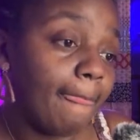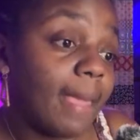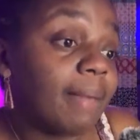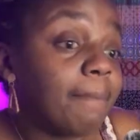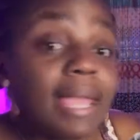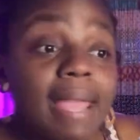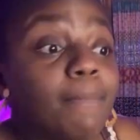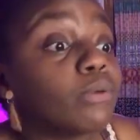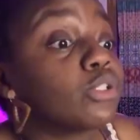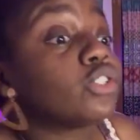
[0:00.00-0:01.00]
And
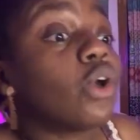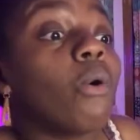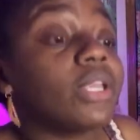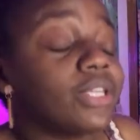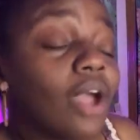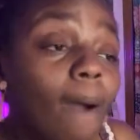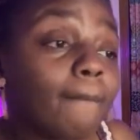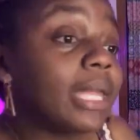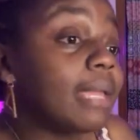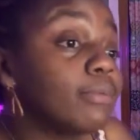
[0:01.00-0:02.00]
people show
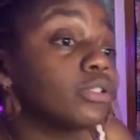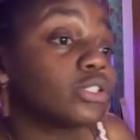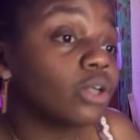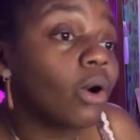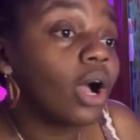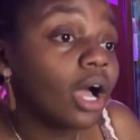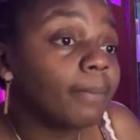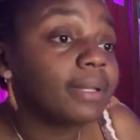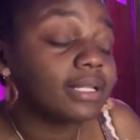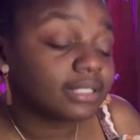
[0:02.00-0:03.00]

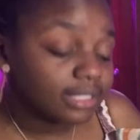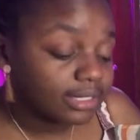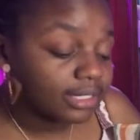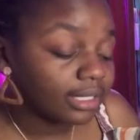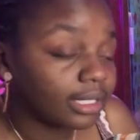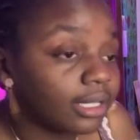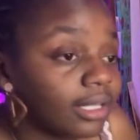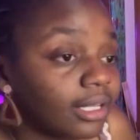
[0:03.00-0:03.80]
up consistently.